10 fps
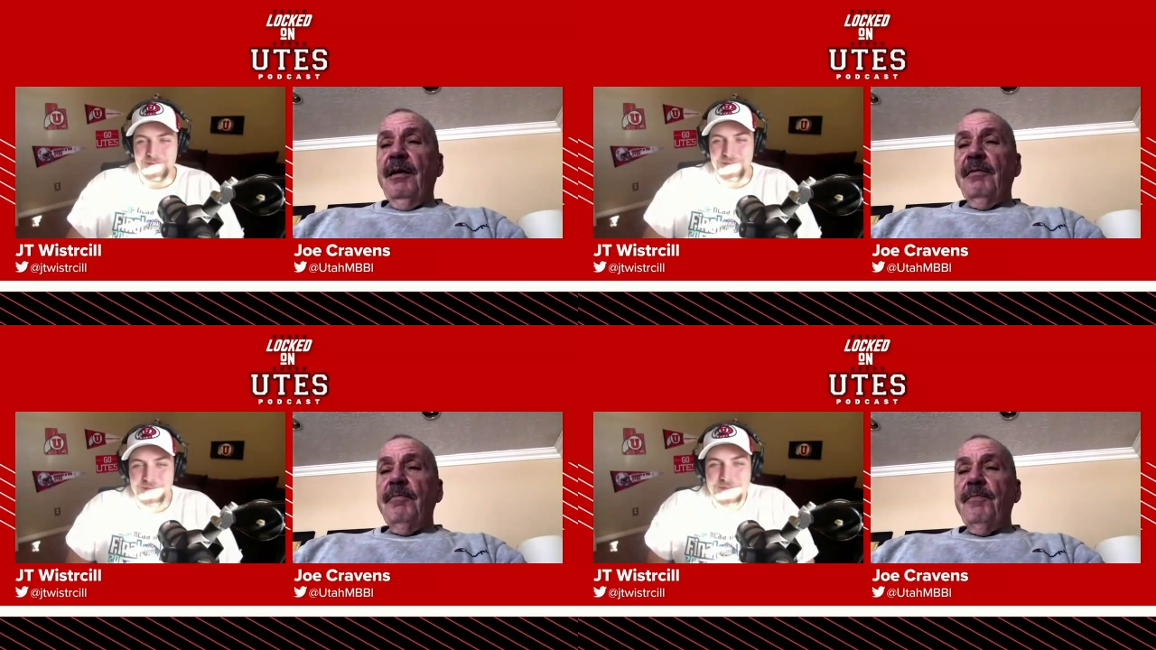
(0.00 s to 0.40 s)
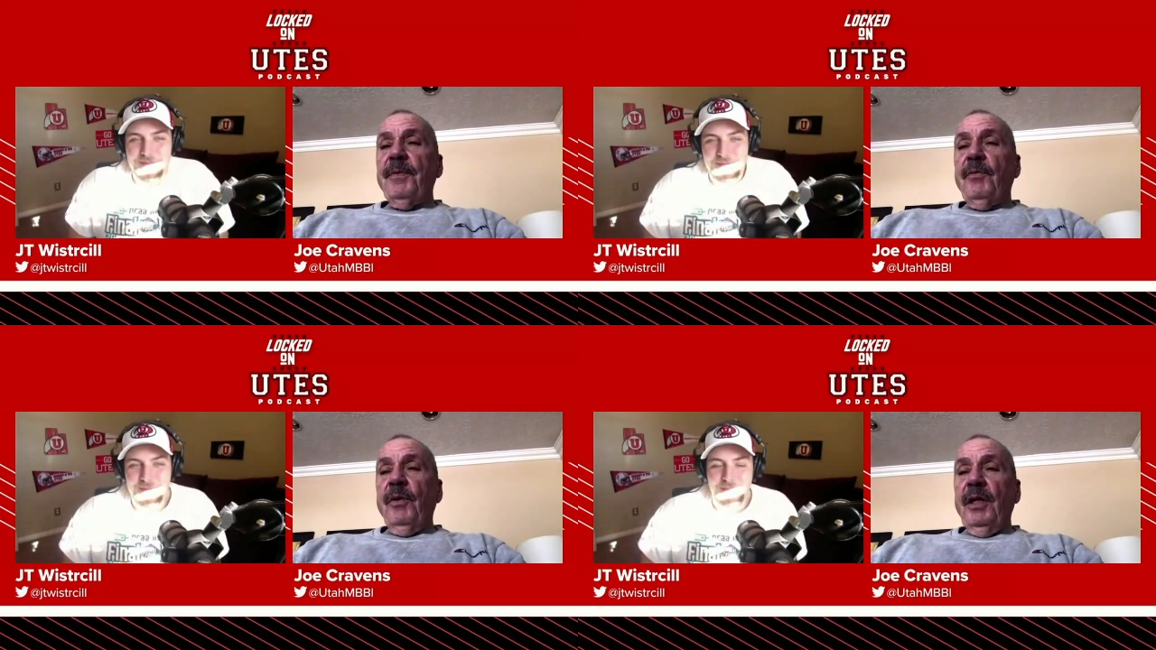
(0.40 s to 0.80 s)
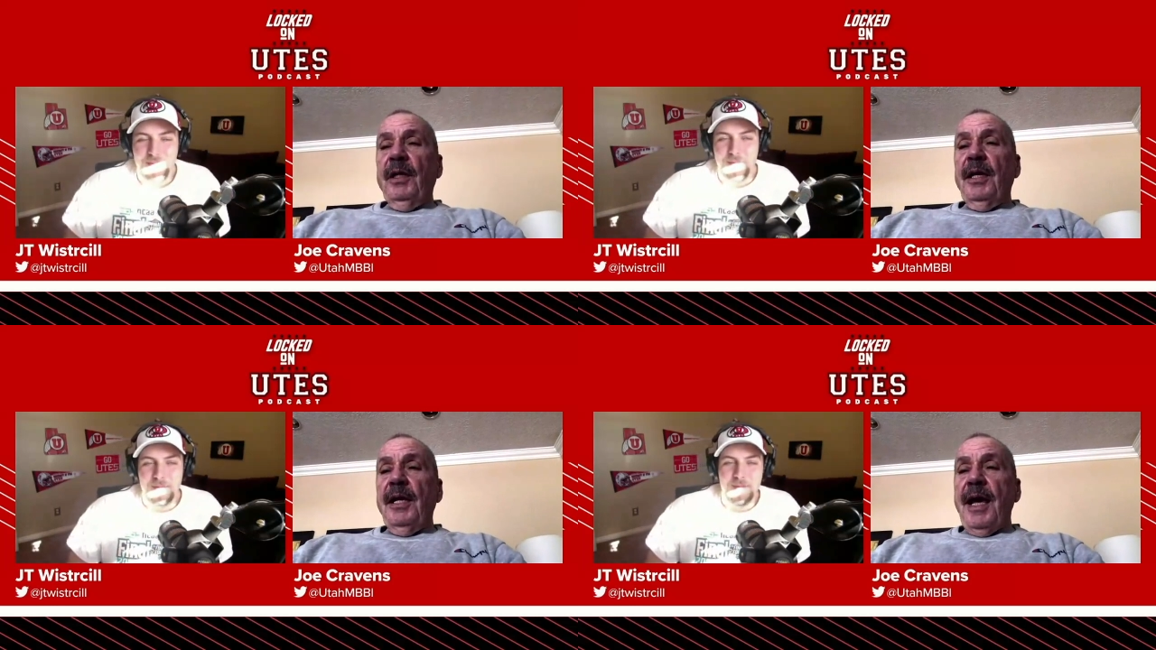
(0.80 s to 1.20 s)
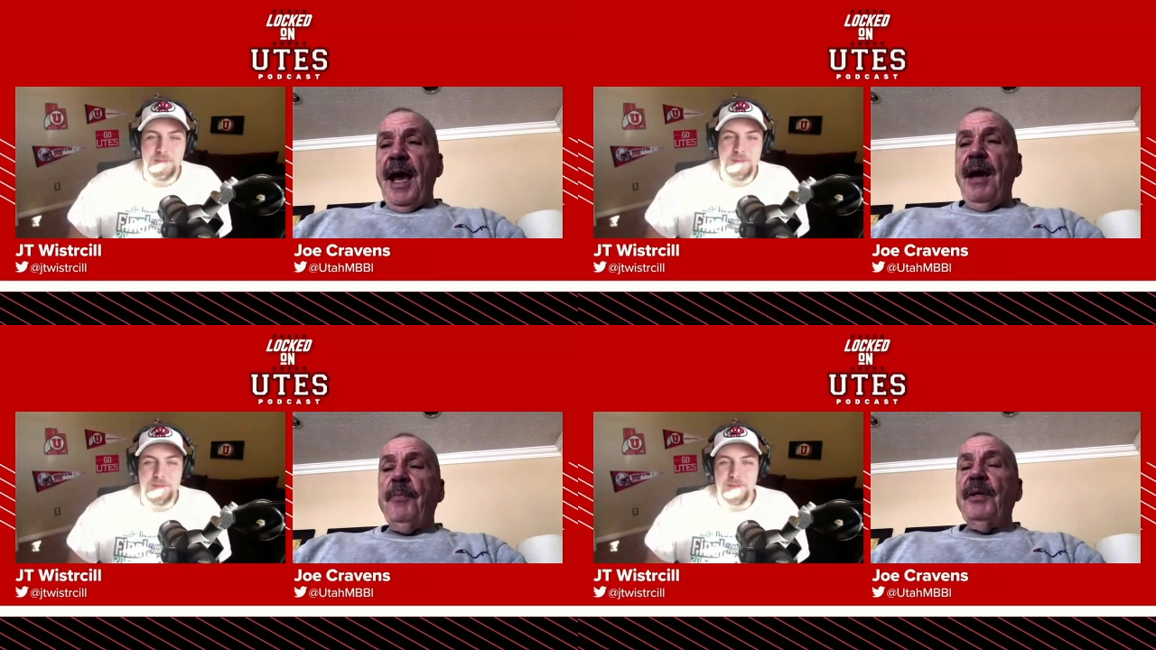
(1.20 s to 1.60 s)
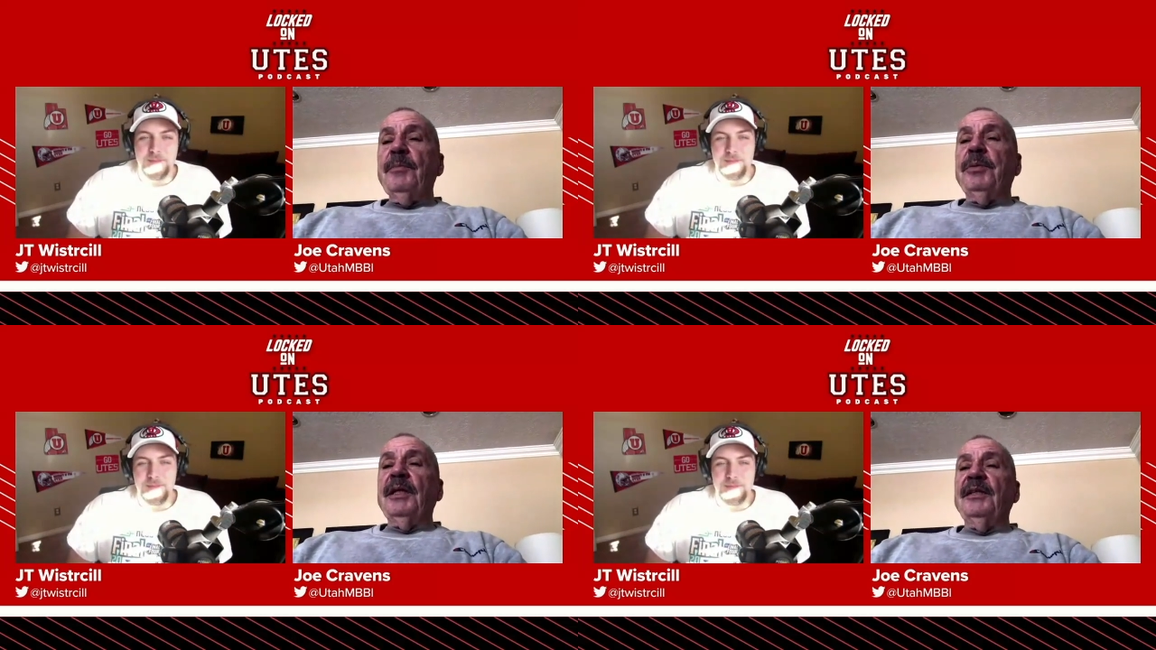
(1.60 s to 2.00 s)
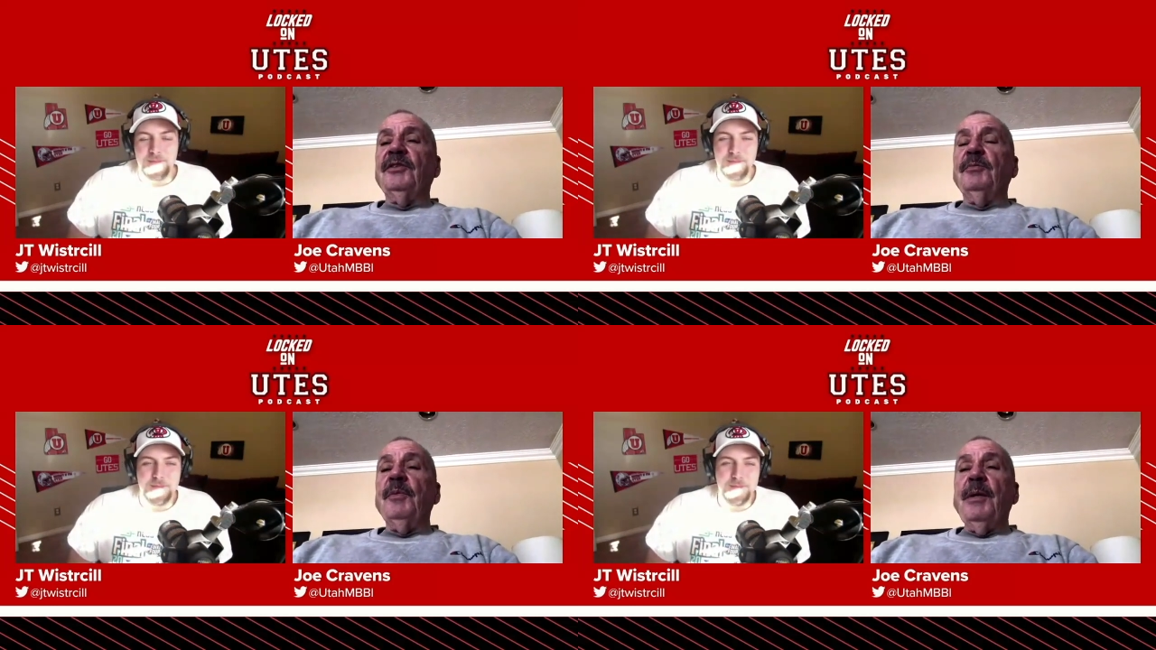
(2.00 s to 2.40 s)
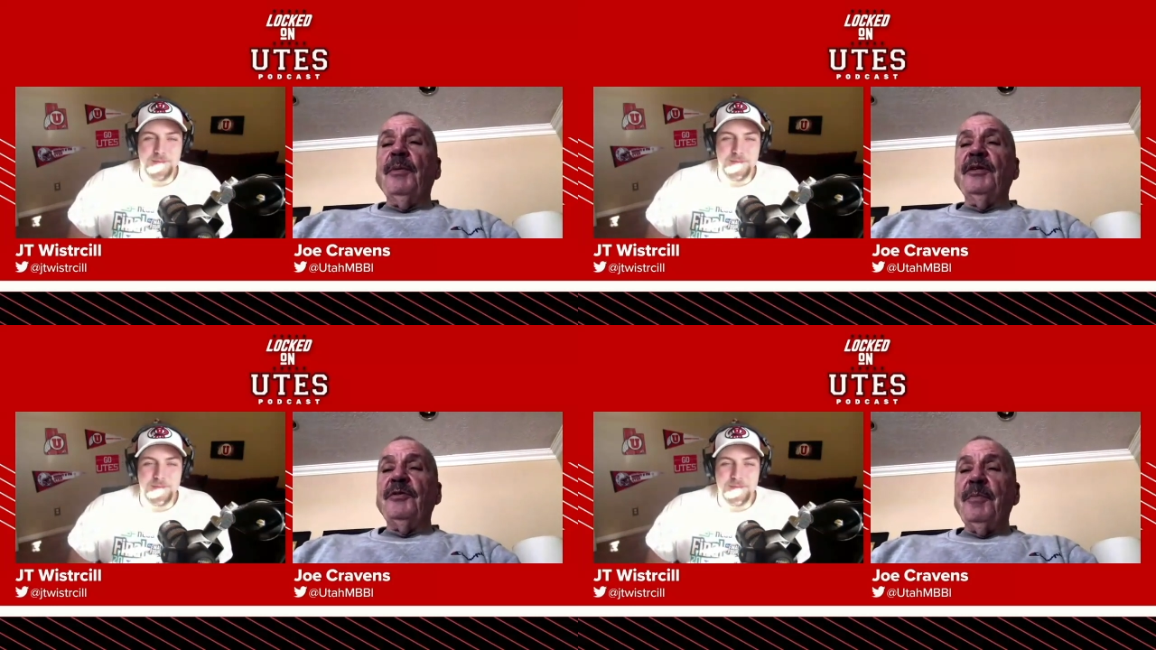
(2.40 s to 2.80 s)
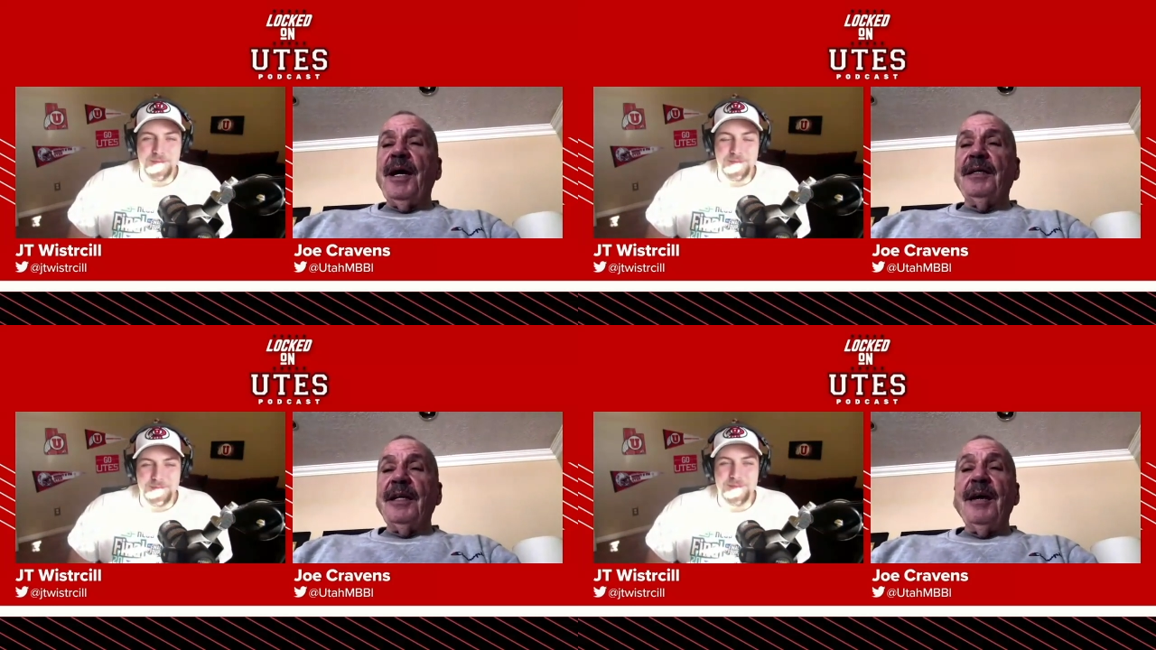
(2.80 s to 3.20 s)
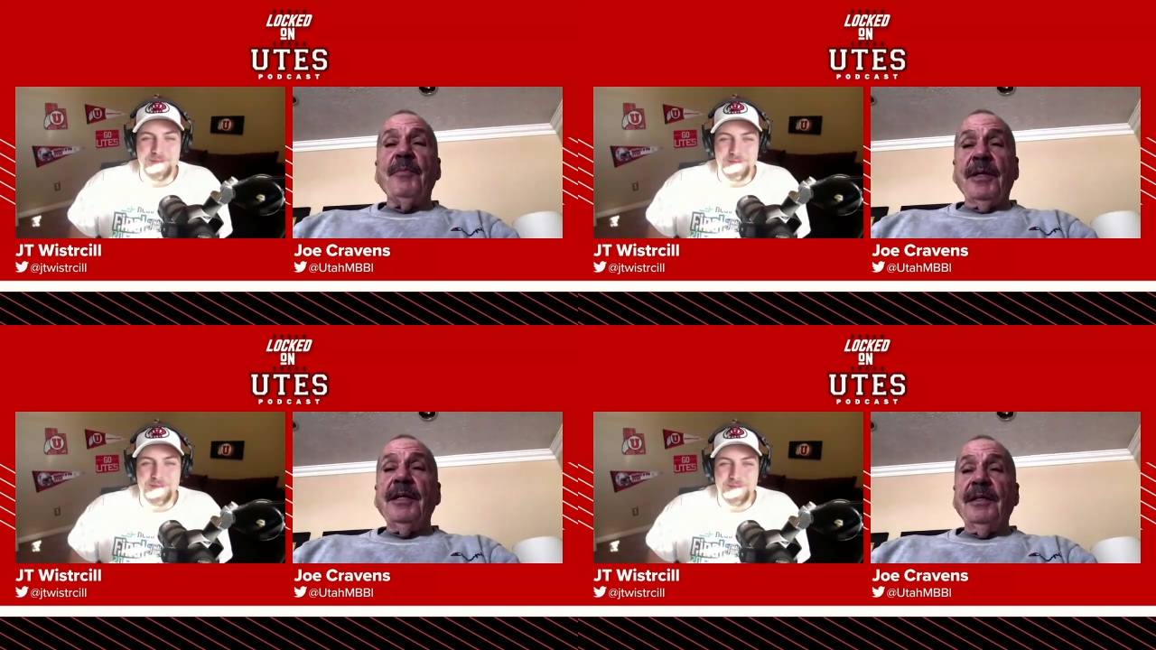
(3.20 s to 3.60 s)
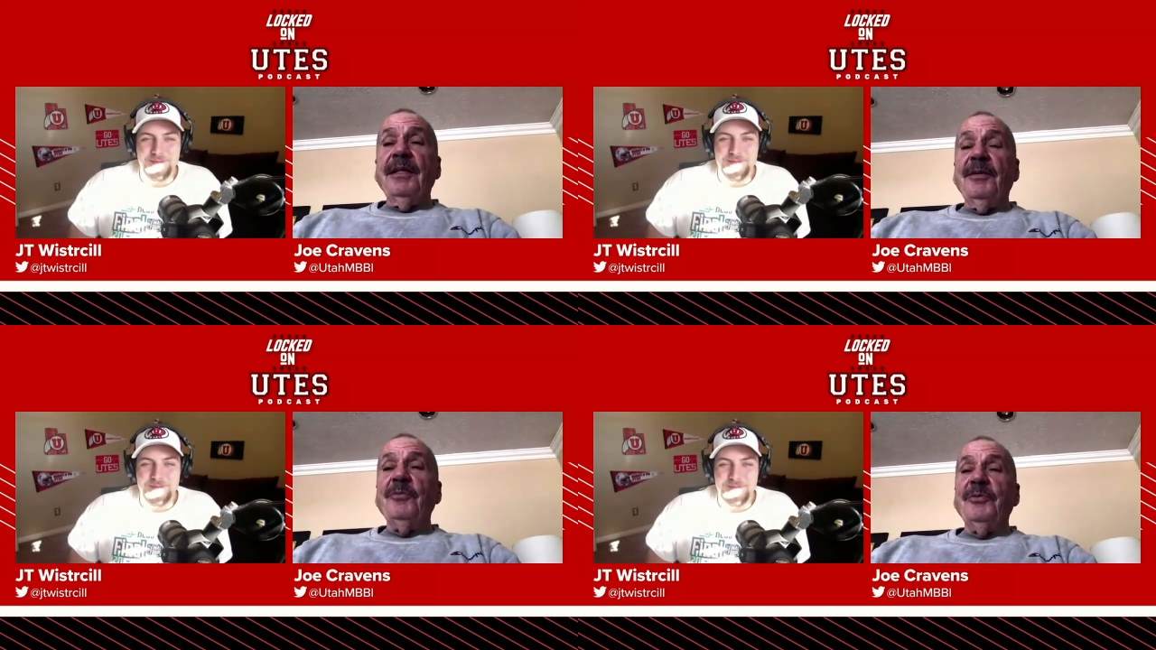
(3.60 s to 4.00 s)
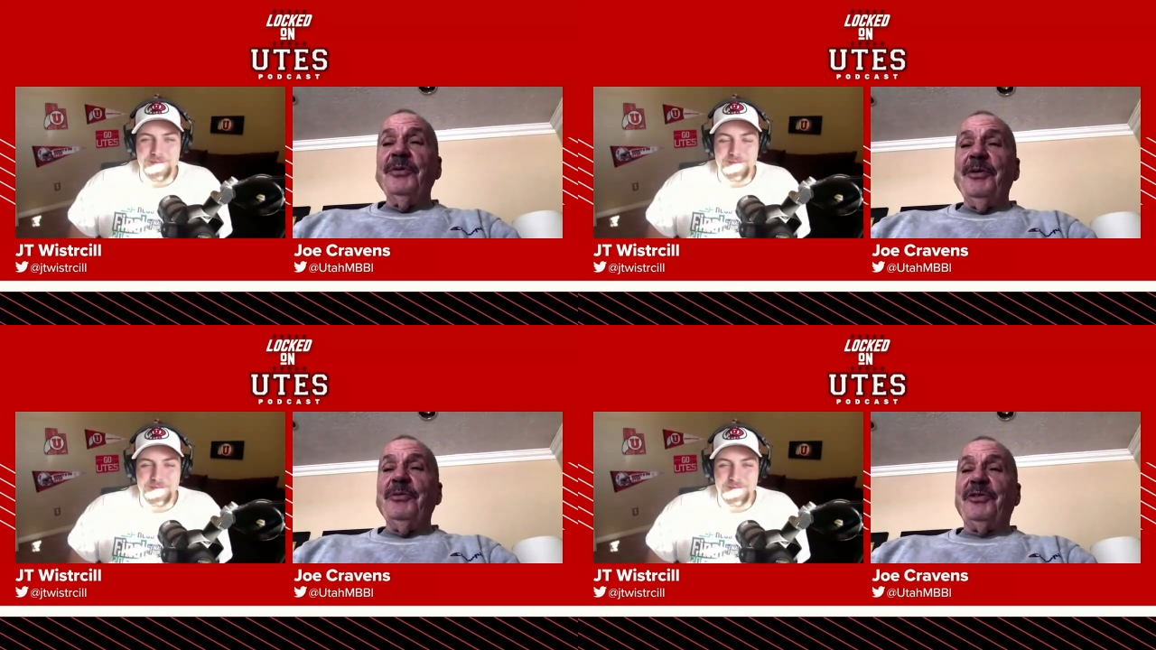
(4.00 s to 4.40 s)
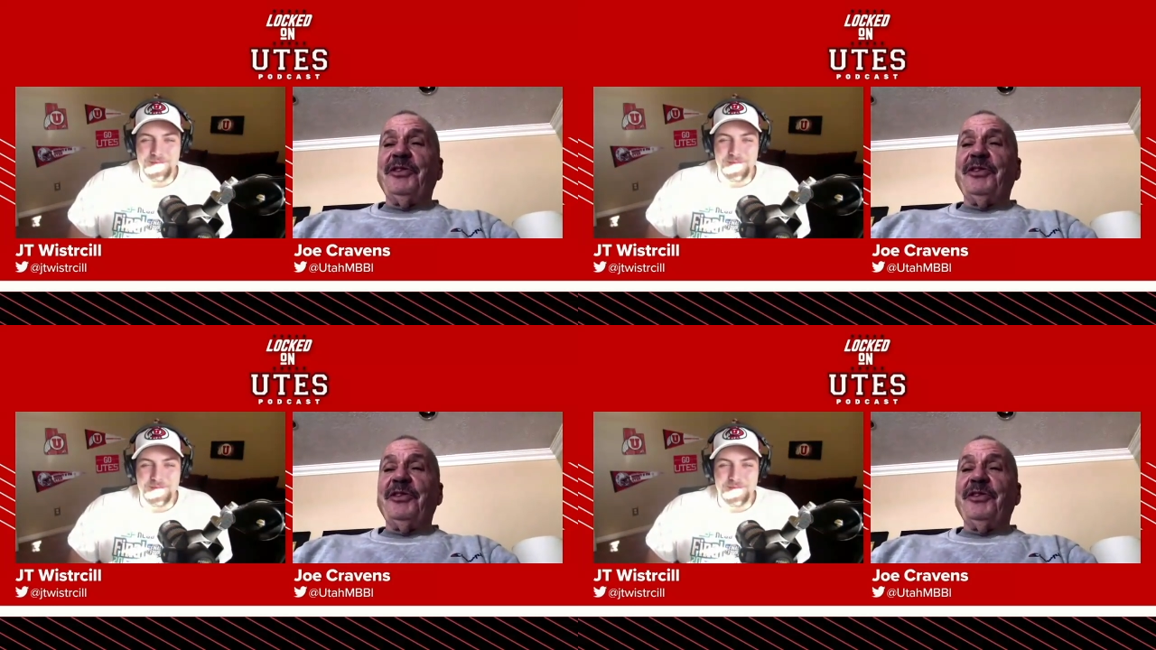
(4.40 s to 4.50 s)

Speaker 1: of really happy and pleasant memories about that. But it